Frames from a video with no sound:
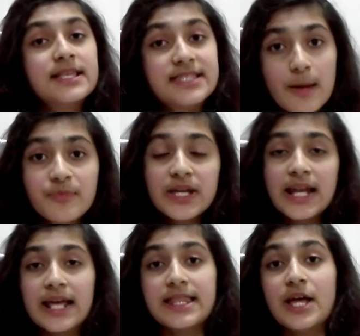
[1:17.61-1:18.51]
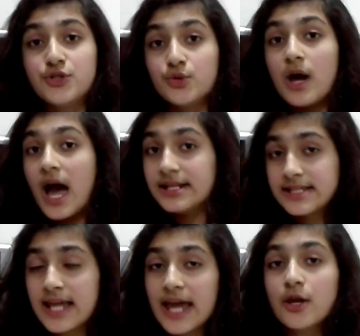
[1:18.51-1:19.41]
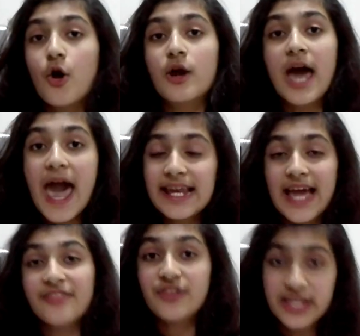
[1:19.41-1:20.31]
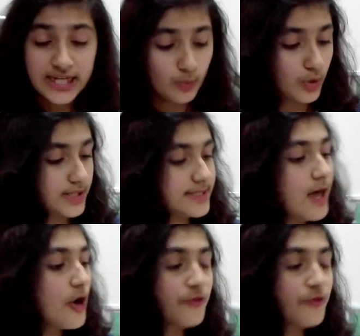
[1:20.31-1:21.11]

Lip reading: something like that to underline or highlight the keywords.